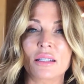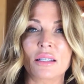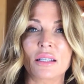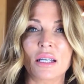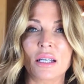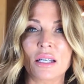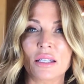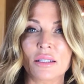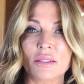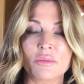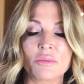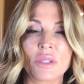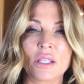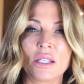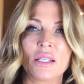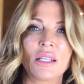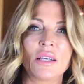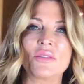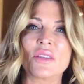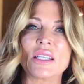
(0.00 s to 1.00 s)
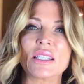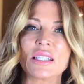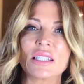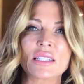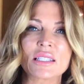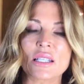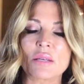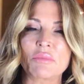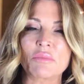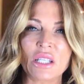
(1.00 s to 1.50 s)
If they did
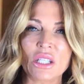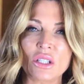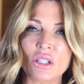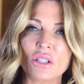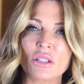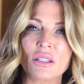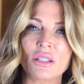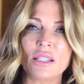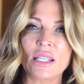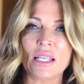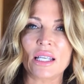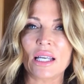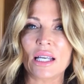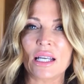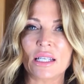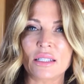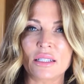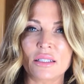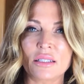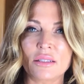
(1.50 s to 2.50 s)
something good, they had